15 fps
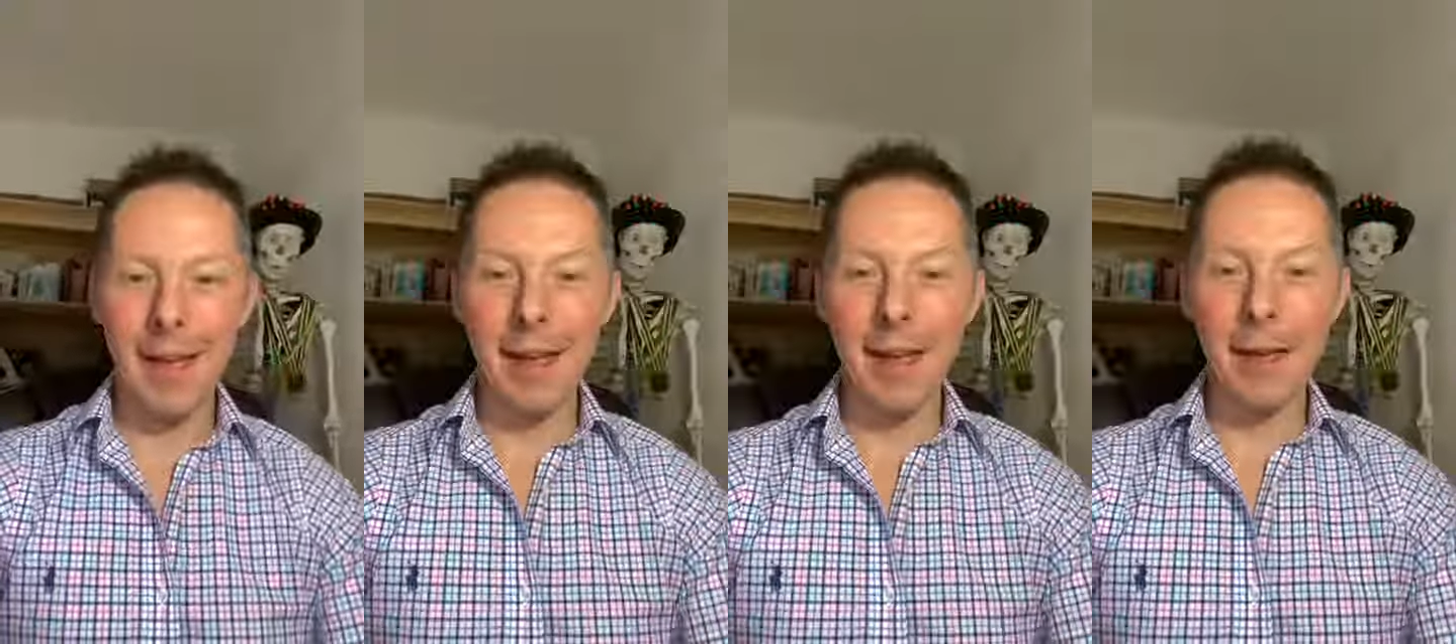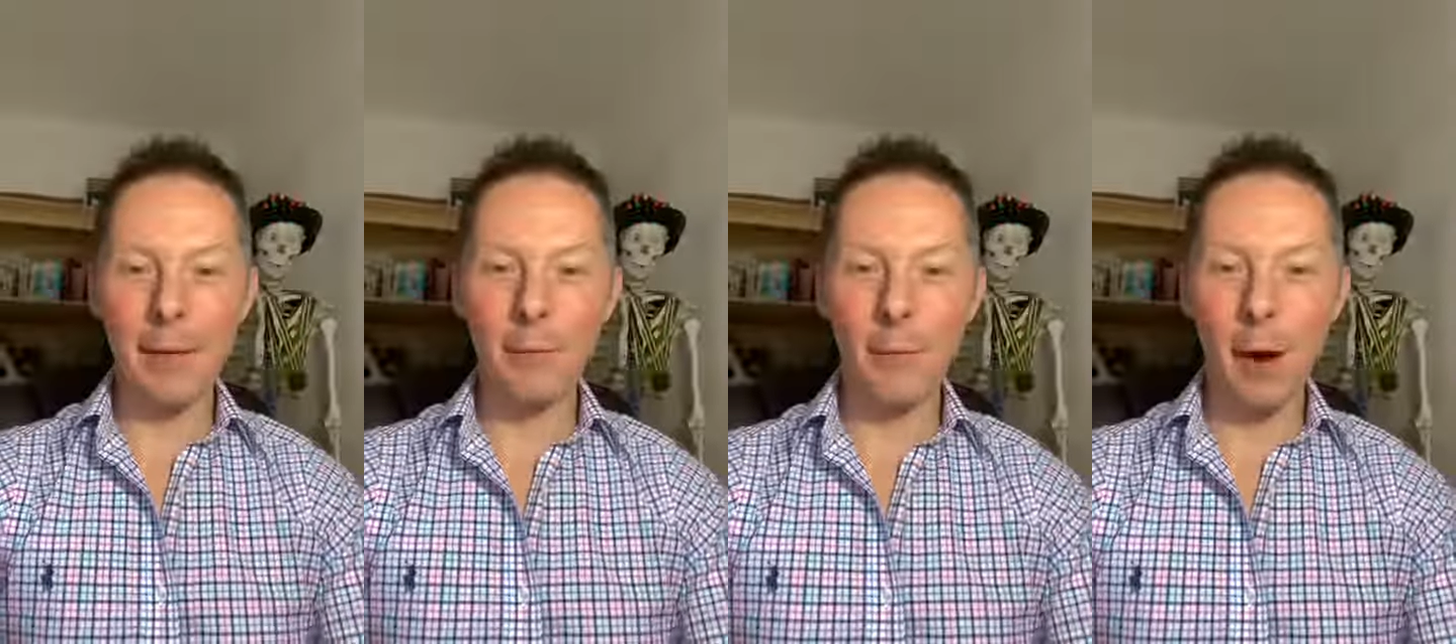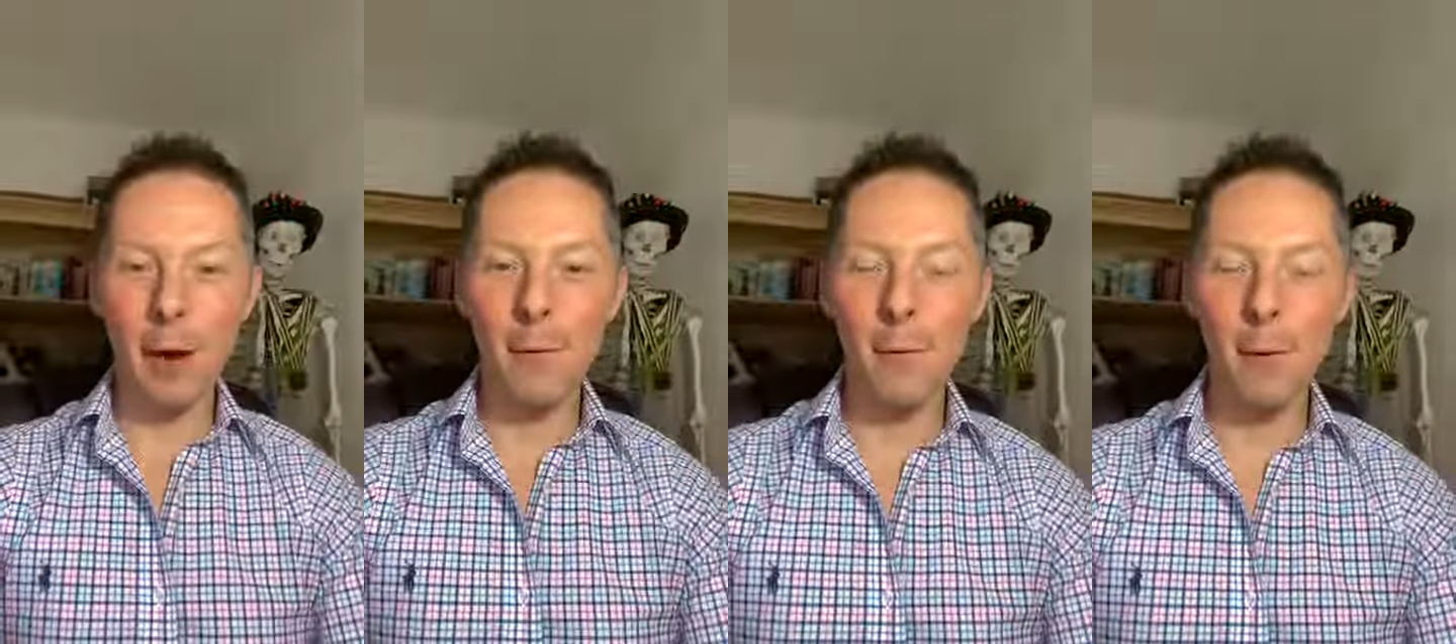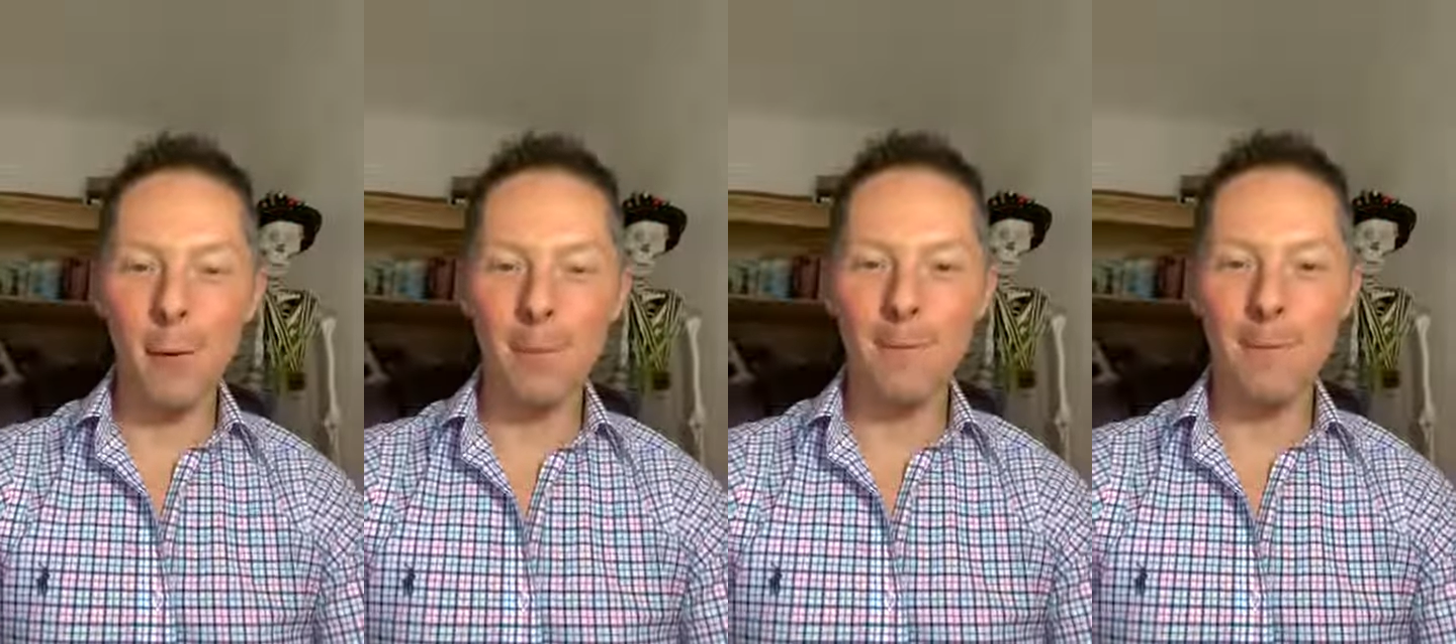is
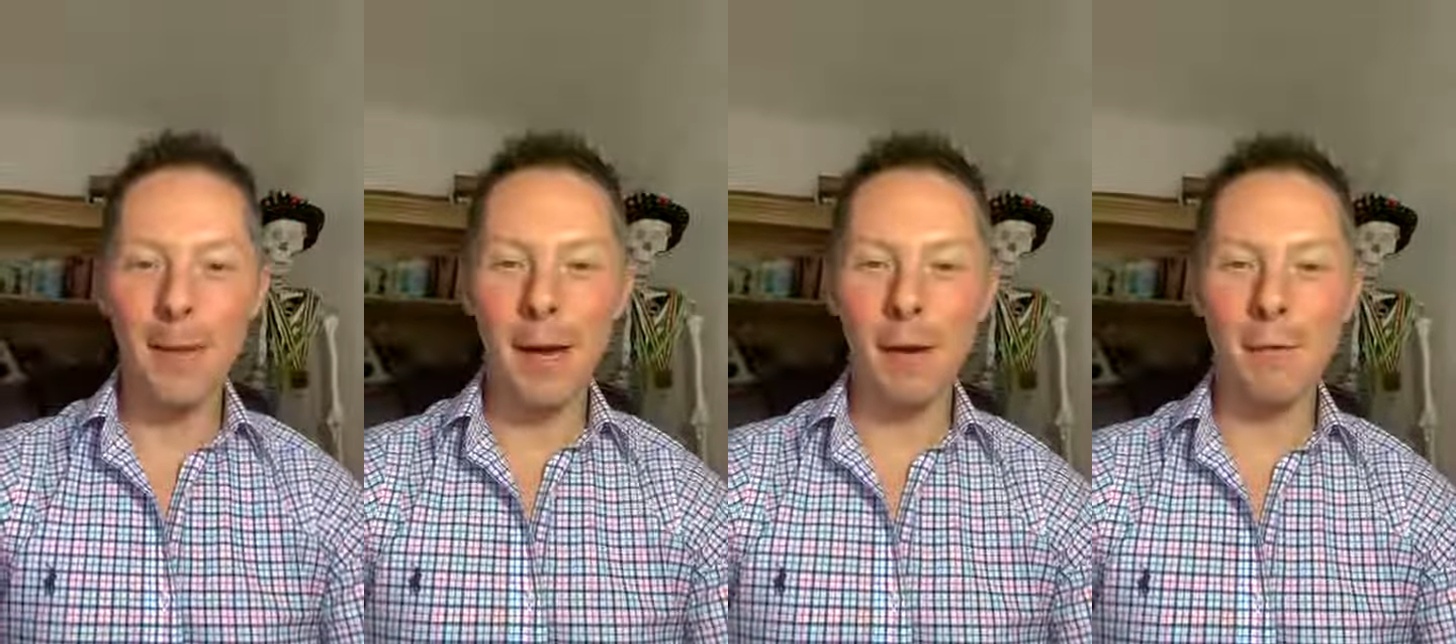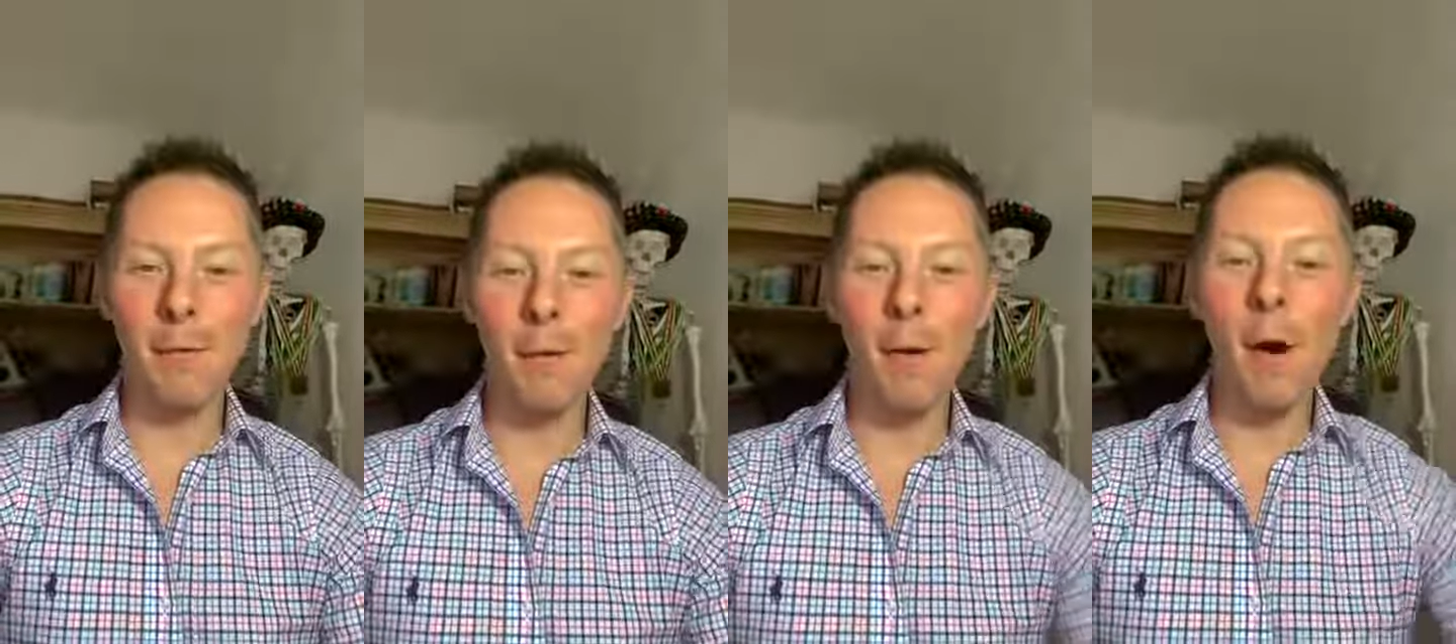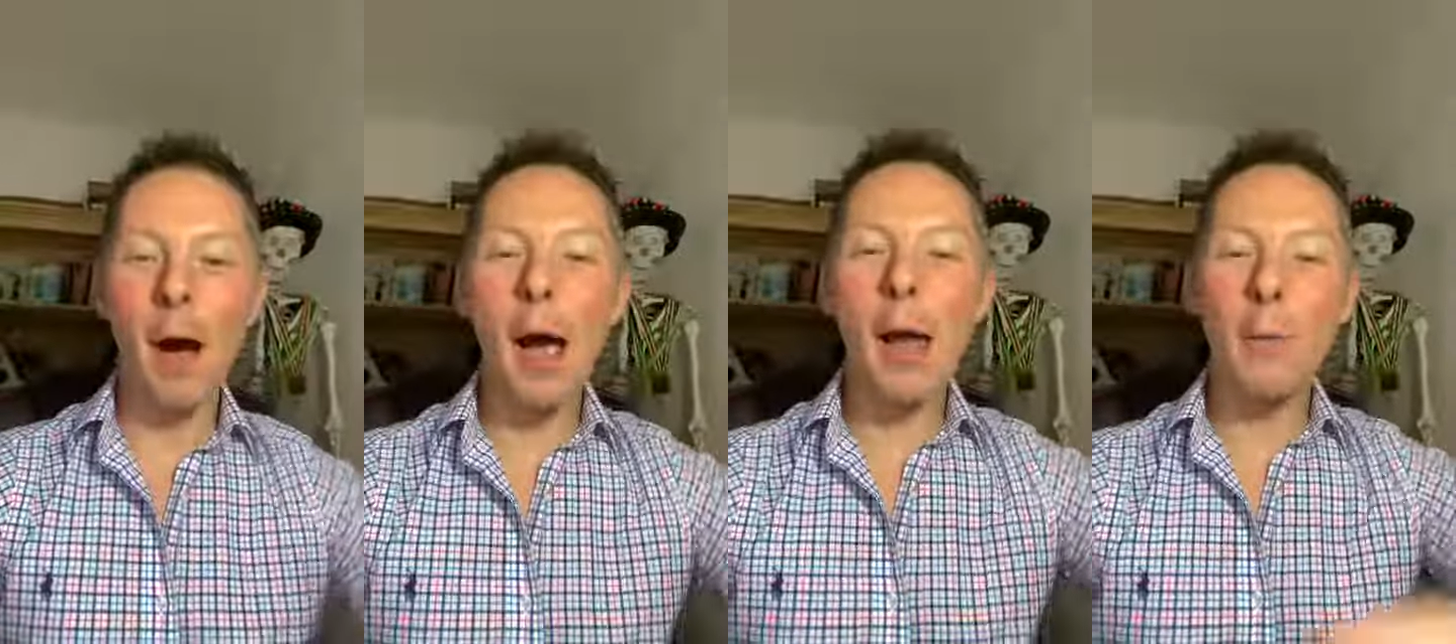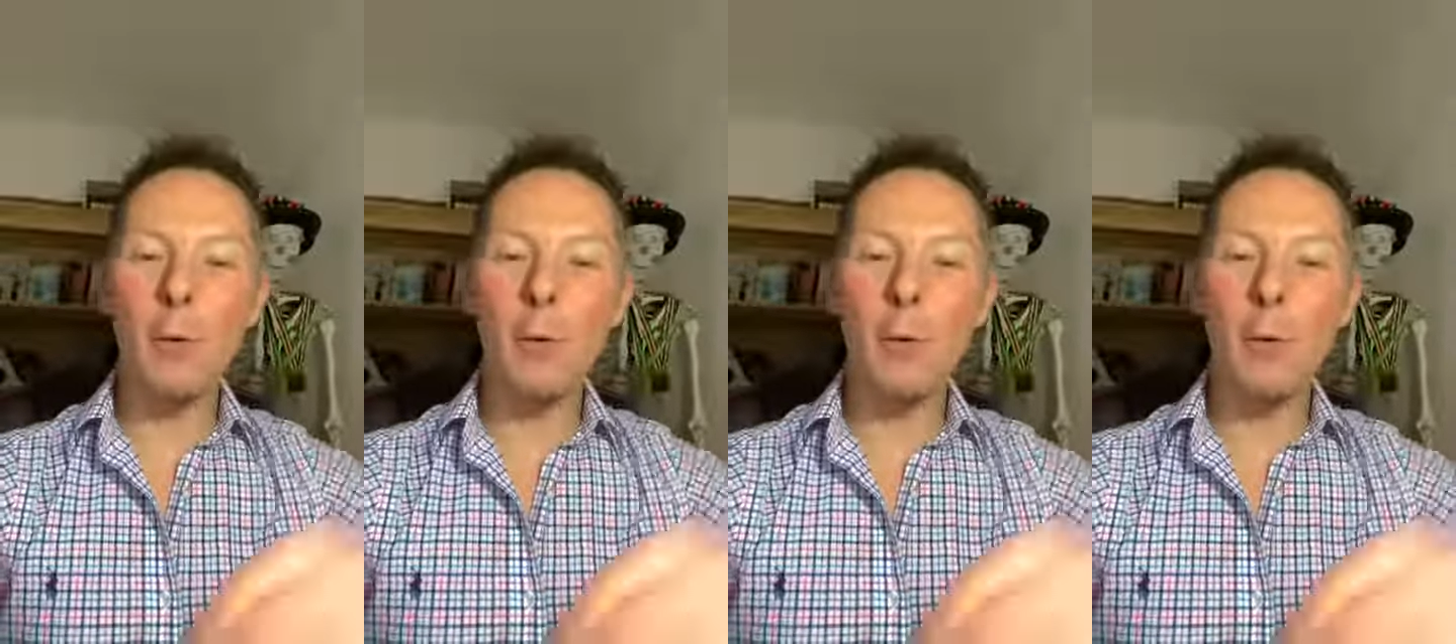frightful, I thought I